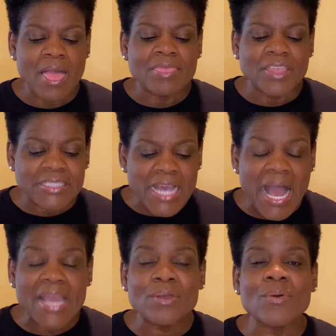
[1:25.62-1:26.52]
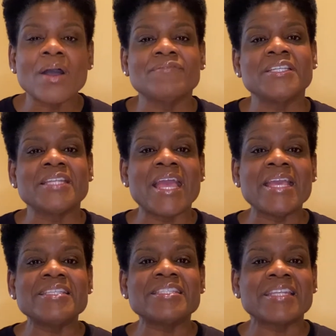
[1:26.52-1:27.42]
The title of
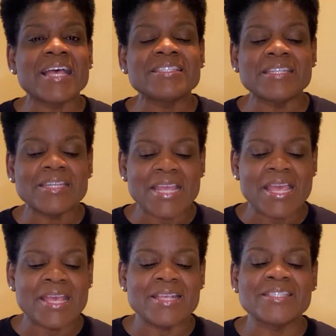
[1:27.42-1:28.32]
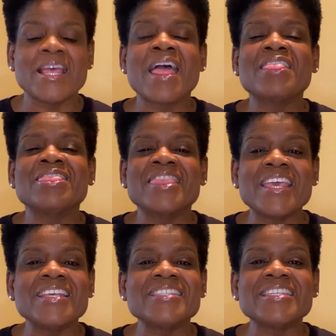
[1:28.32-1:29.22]
today's lesson is,
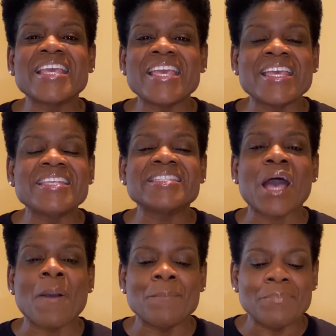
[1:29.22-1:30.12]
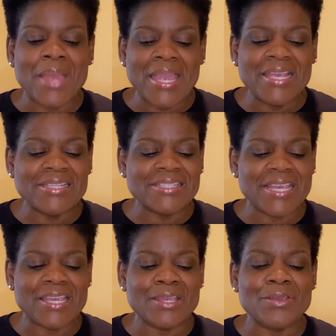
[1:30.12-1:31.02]
This is
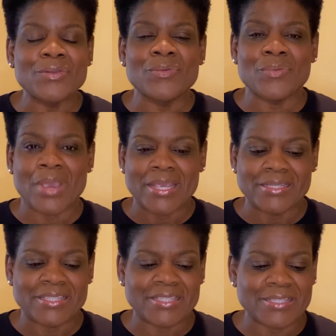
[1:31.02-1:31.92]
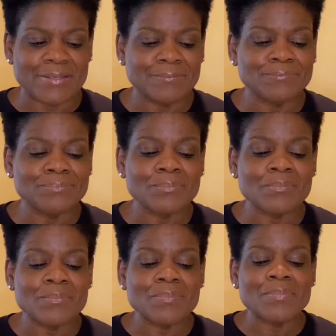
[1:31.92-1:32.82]
Amazing Grace.
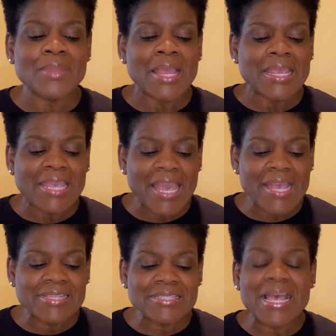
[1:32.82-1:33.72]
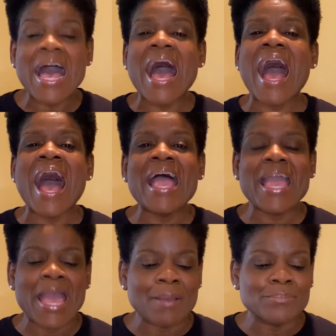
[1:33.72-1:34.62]
Kids, I
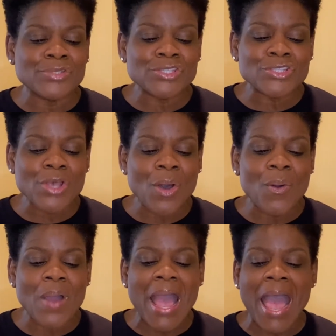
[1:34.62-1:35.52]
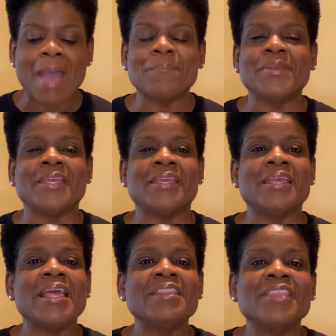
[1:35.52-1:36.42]
am so happy
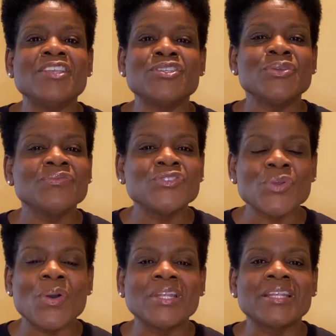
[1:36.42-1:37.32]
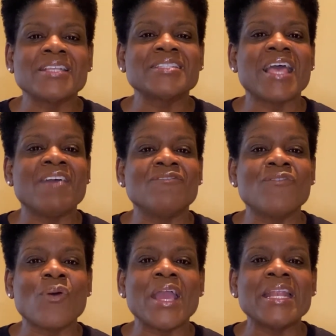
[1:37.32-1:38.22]
that you've joined us and
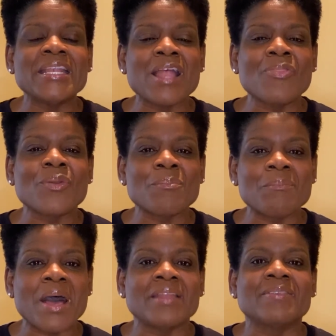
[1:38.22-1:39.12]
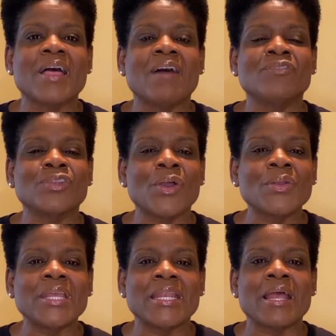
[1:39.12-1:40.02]
for another month of
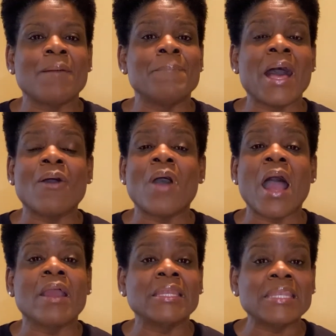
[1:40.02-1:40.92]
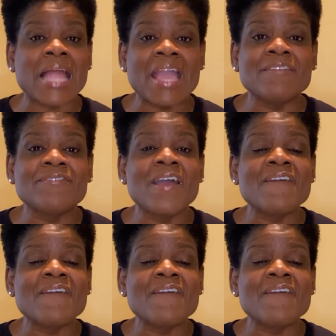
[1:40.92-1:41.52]
learning about our Life